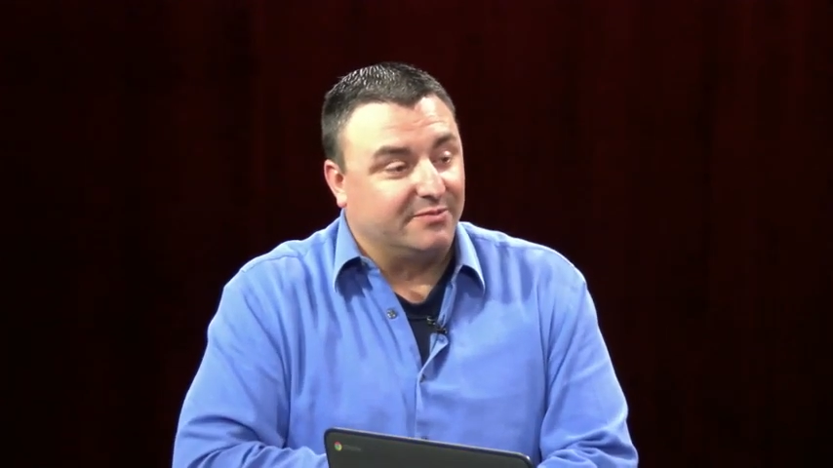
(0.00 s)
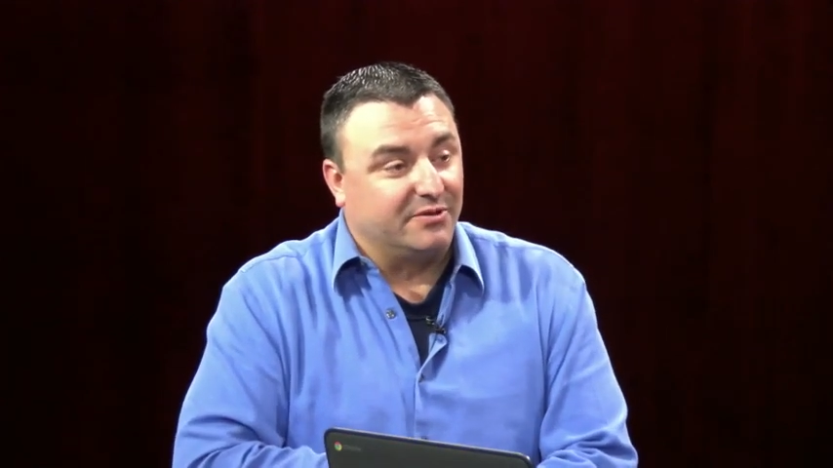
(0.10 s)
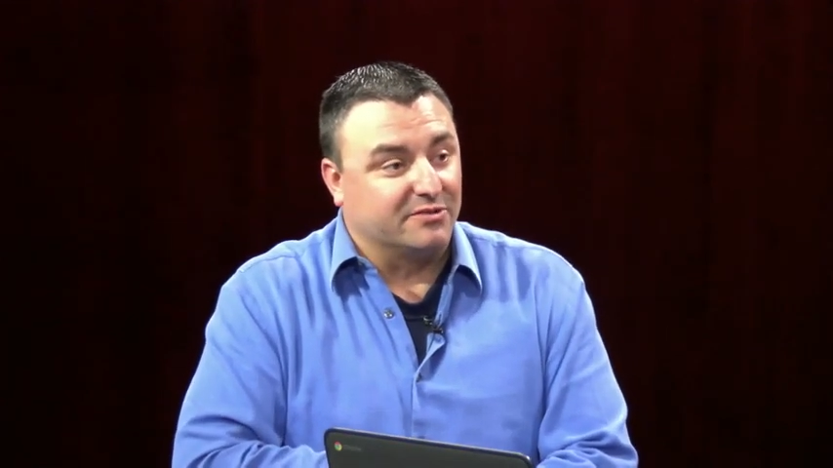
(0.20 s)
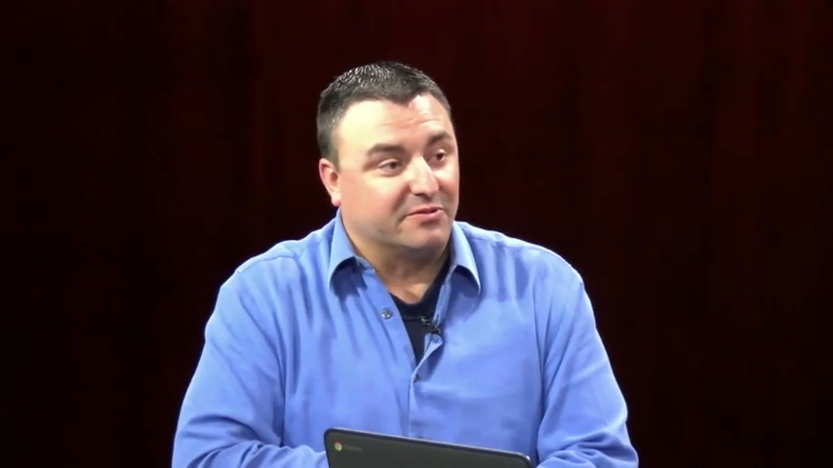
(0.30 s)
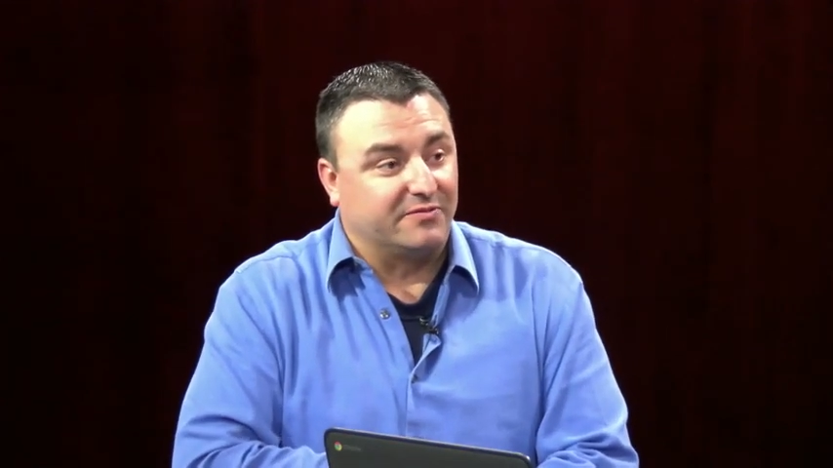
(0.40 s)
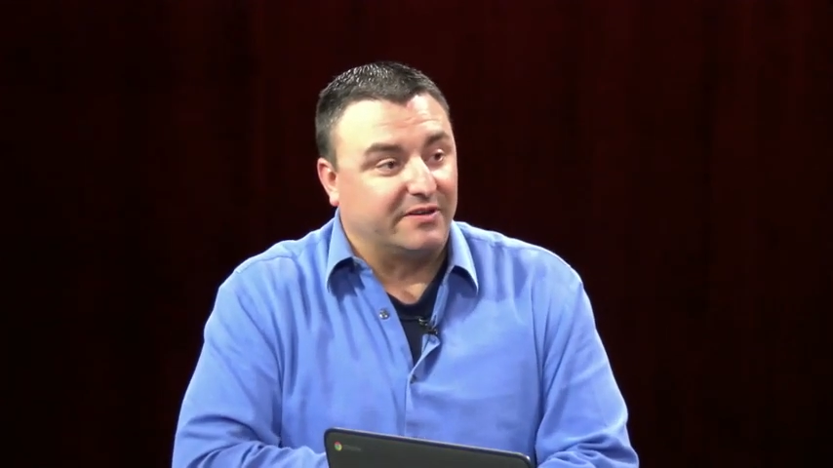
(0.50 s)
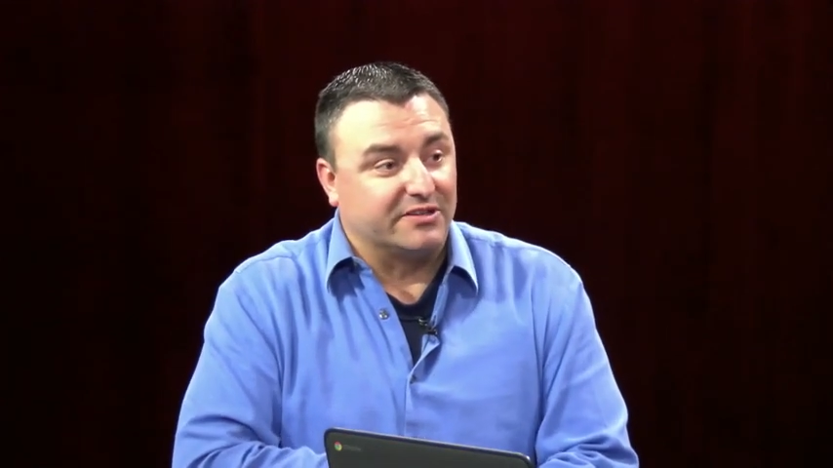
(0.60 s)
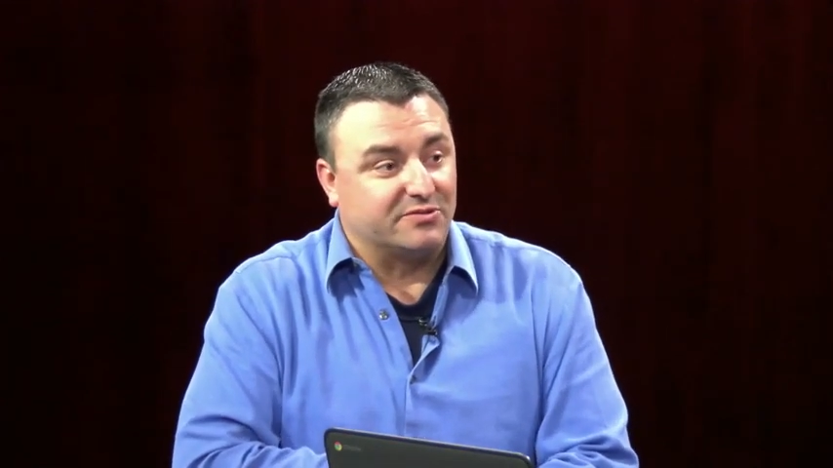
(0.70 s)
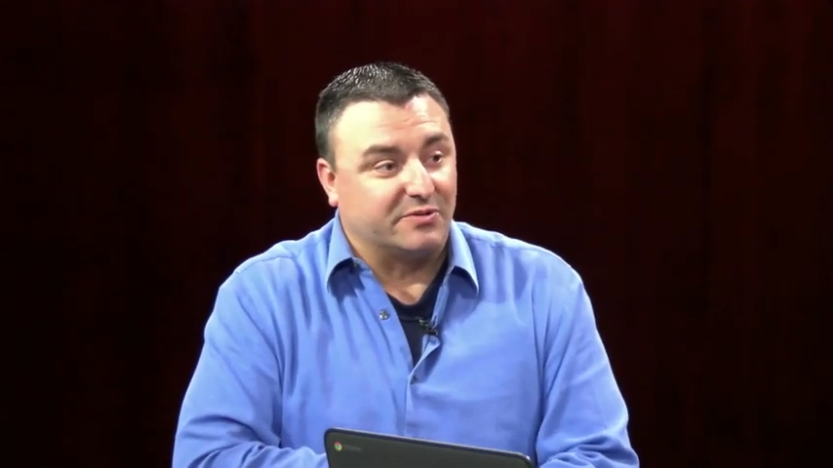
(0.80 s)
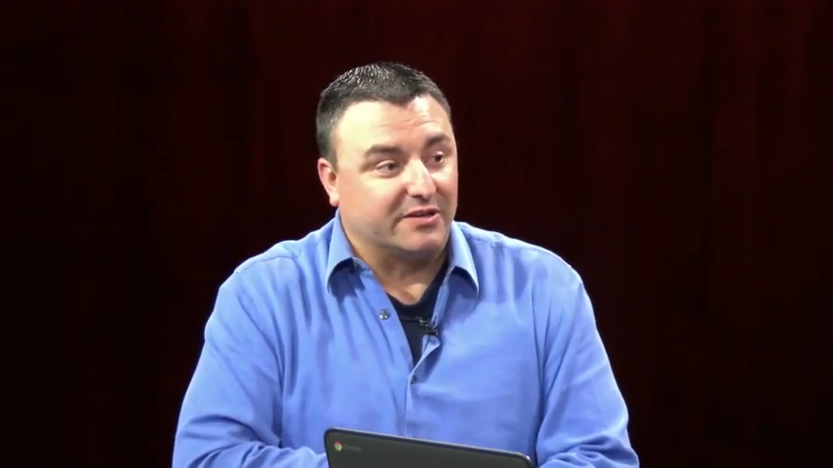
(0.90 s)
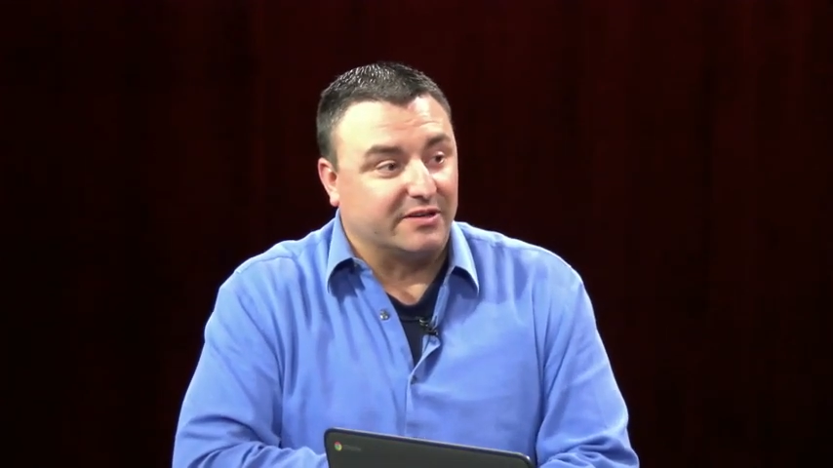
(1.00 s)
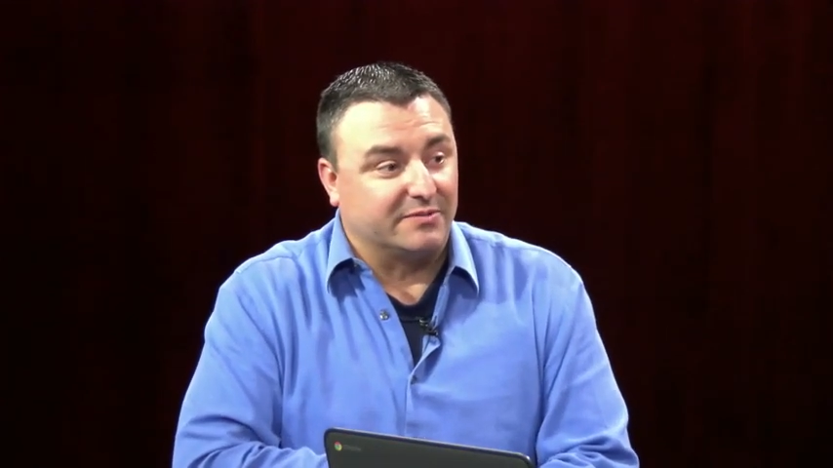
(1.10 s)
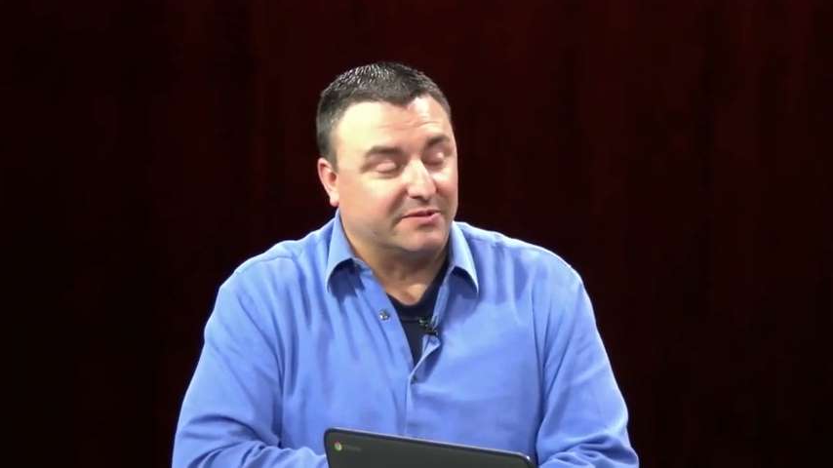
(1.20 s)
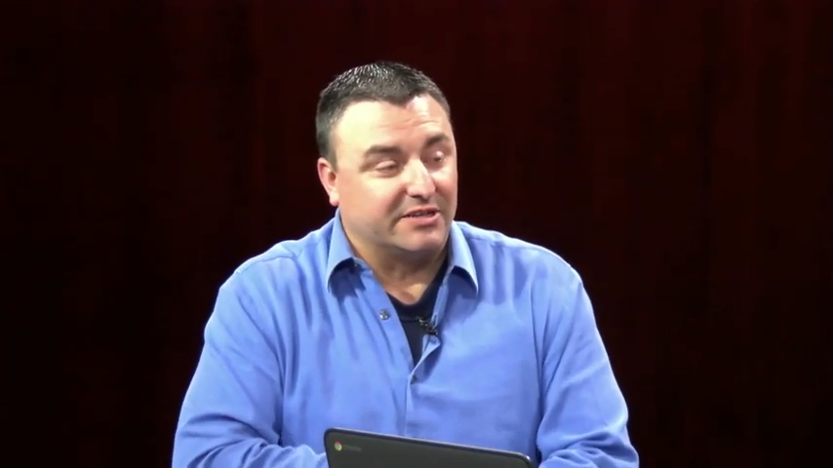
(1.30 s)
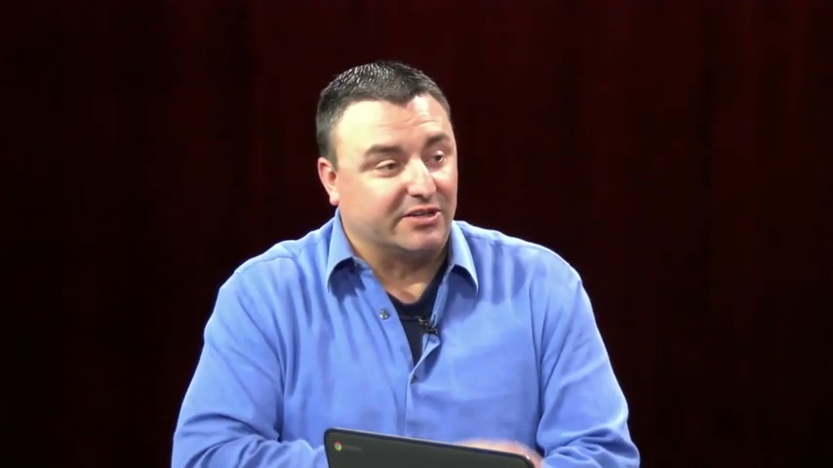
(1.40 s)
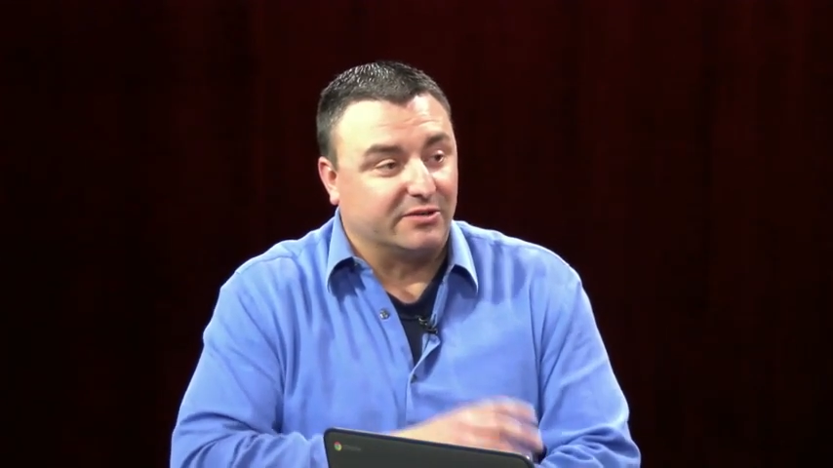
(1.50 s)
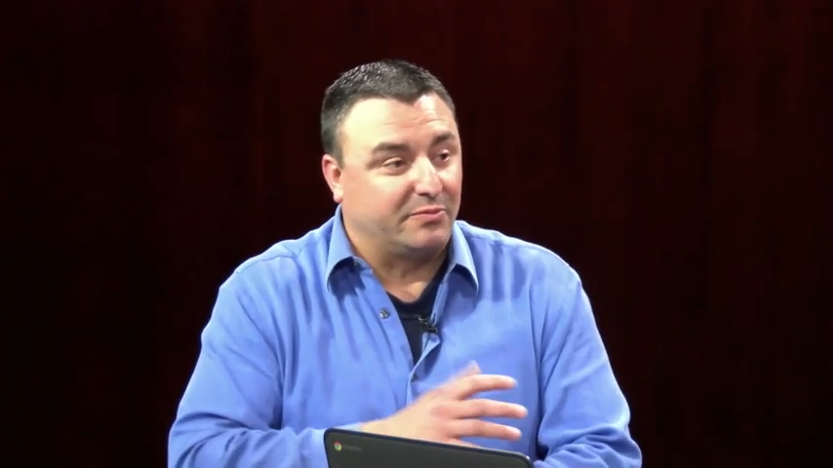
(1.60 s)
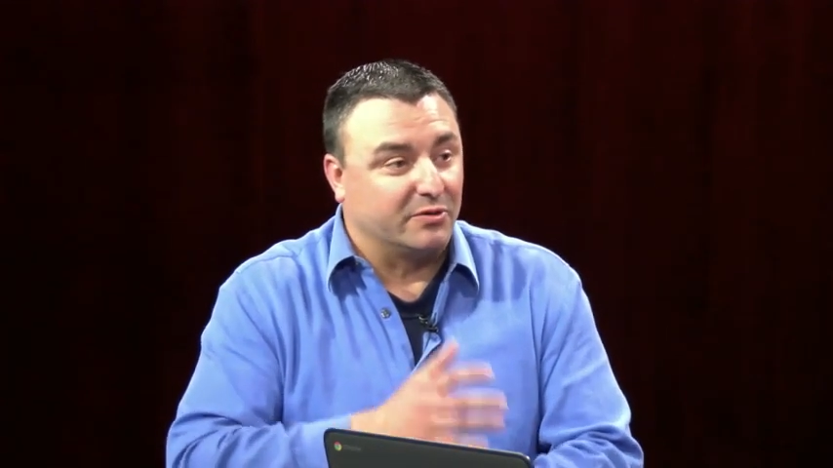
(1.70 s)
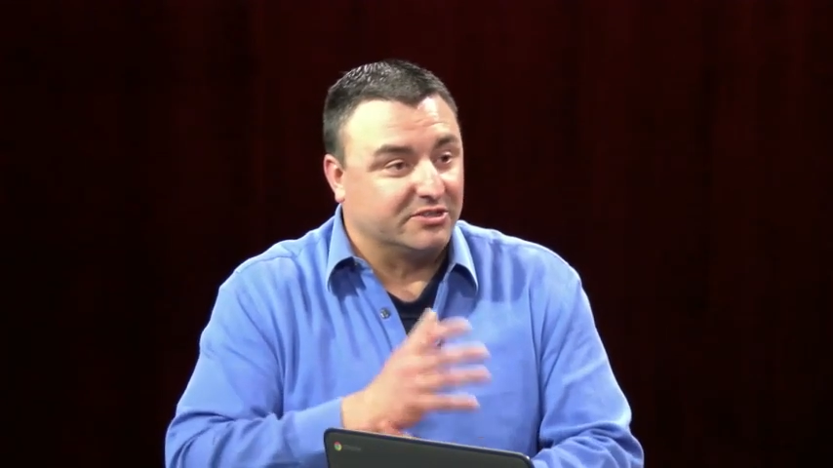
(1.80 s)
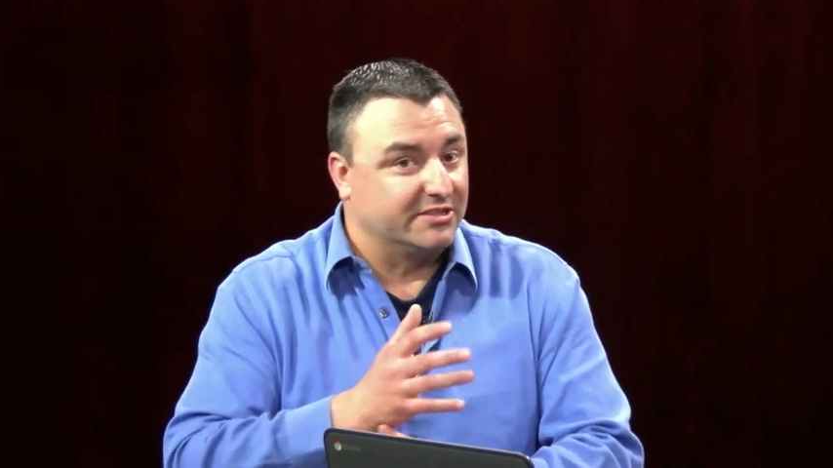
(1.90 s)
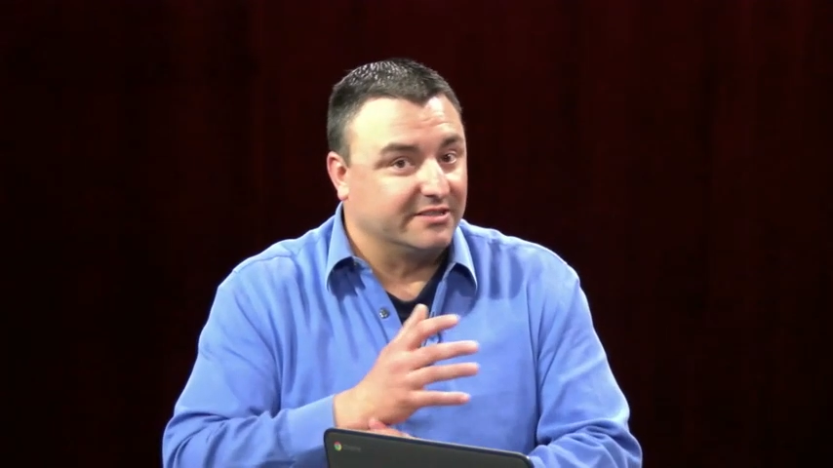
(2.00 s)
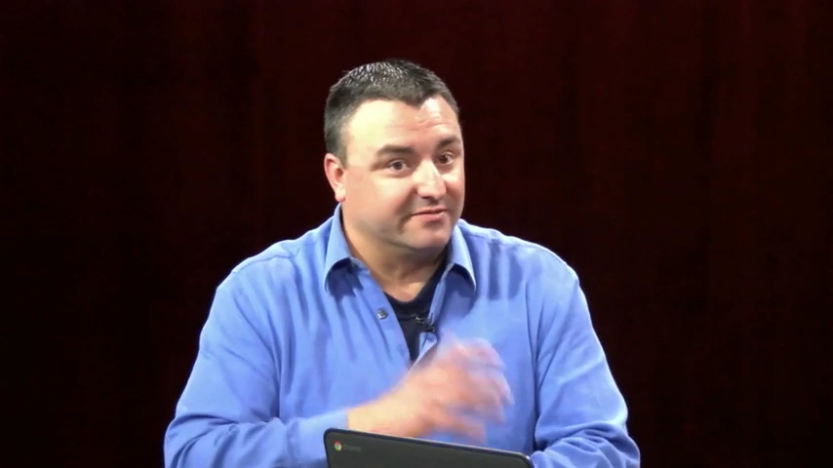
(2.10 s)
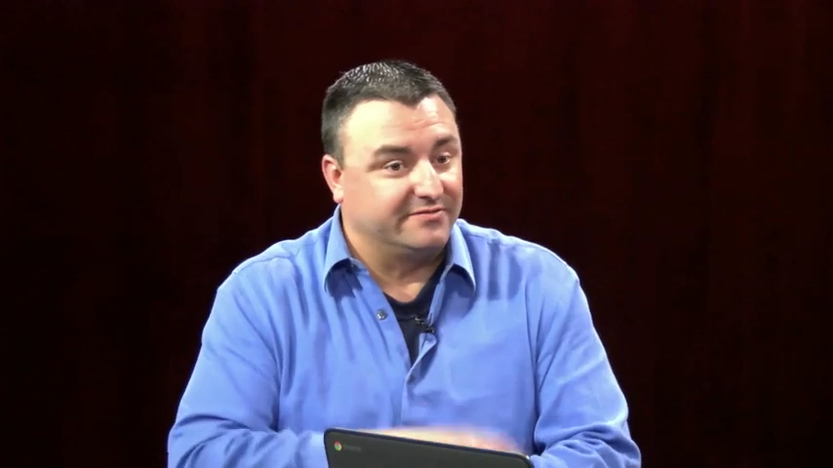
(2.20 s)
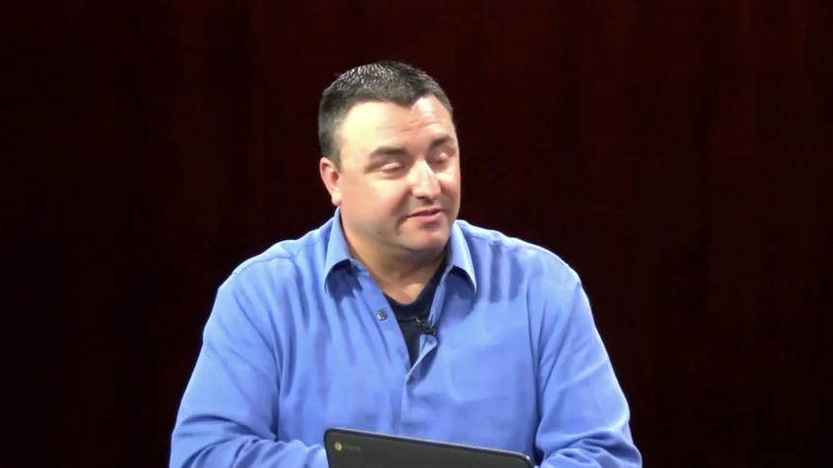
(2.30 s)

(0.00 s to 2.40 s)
once we're finished with a particular portion of